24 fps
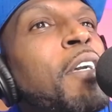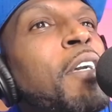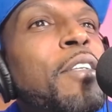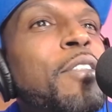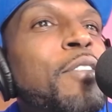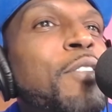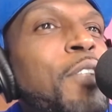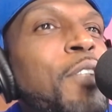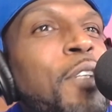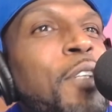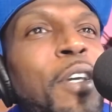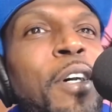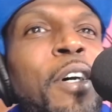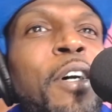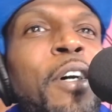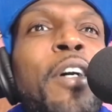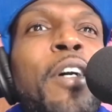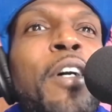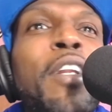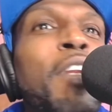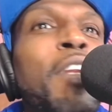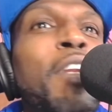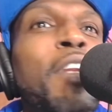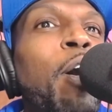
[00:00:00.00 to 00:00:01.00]
the hood
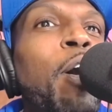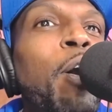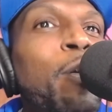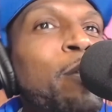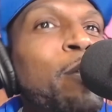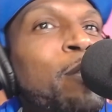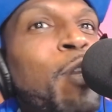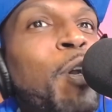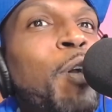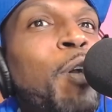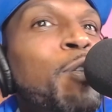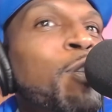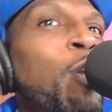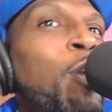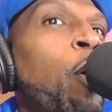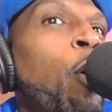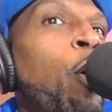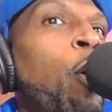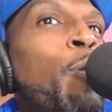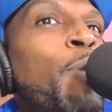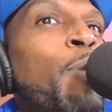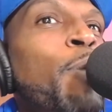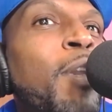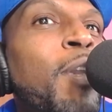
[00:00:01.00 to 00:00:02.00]
and the
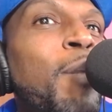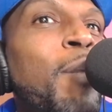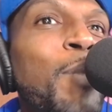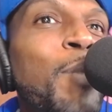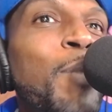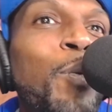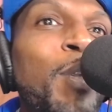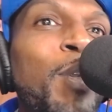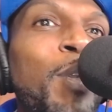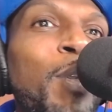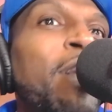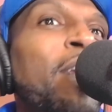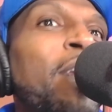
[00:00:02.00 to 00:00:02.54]
urban community,